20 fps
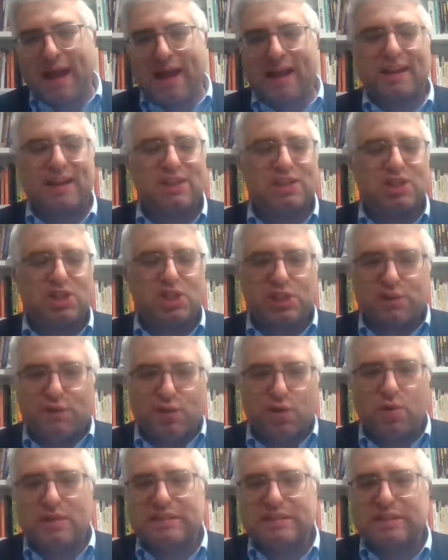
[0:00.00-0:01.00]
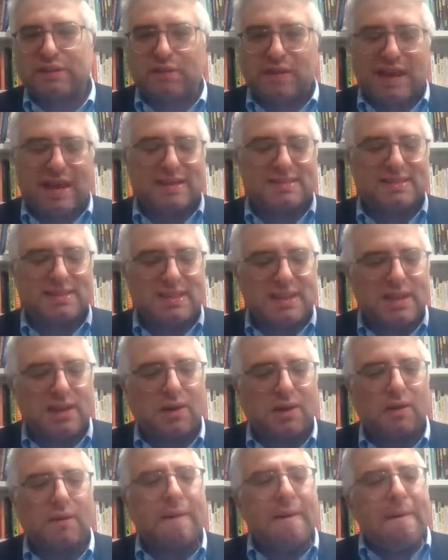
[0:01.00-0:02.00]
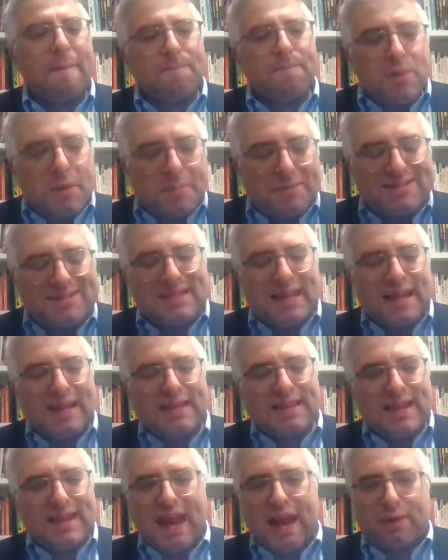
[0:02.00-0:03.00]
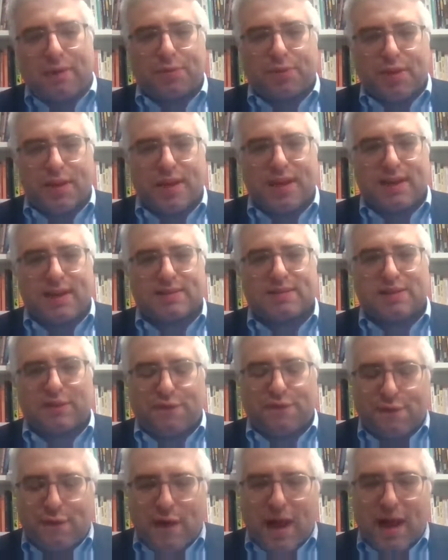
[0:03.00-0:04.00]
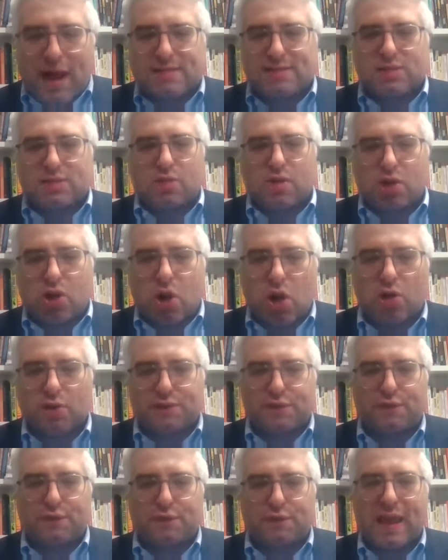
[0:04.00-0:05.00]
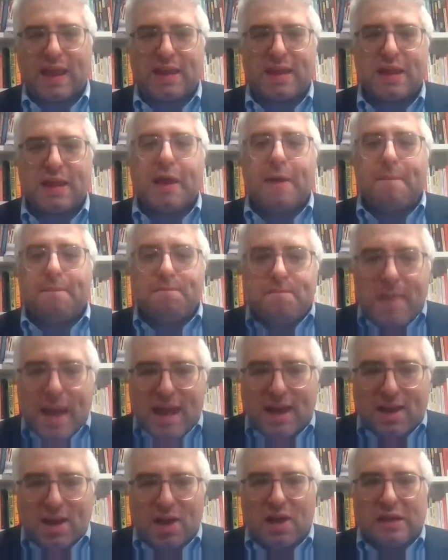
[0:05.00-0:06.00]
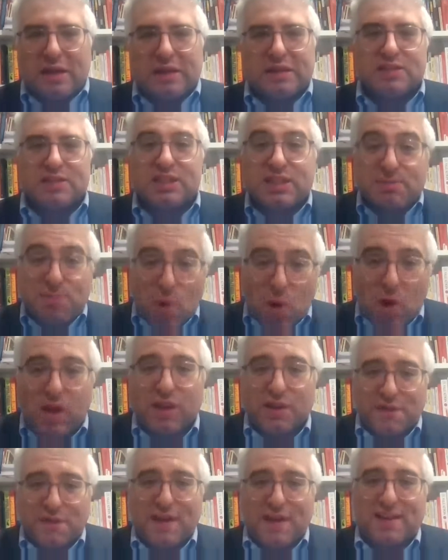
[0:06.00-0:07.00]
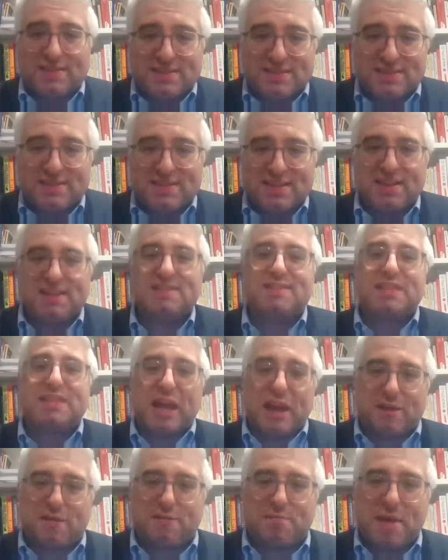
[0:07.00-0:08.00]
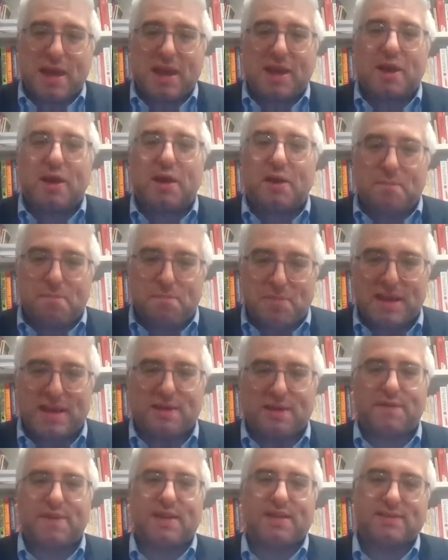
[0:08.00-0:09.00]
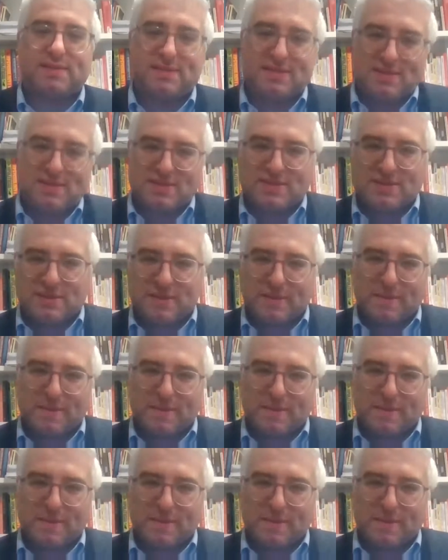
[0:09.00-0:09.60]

back in Shavuos of last year. But sending out things to foster and cultivate mega small events instead of mega big events.